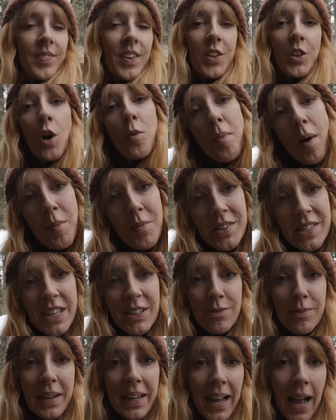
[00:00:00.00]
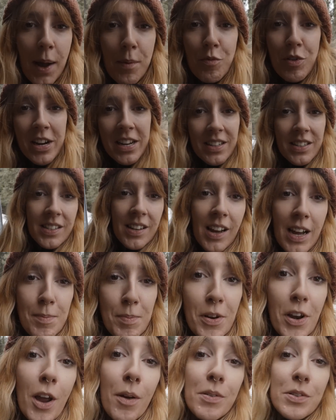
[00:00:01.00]
I thought Ben was leaving my camera inside,
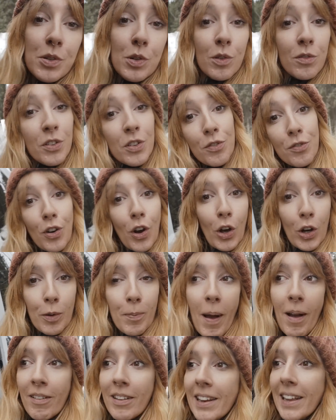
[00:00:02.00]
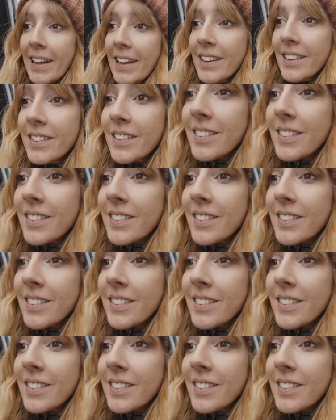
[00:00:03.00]
but no, it was all for the vlog apparently.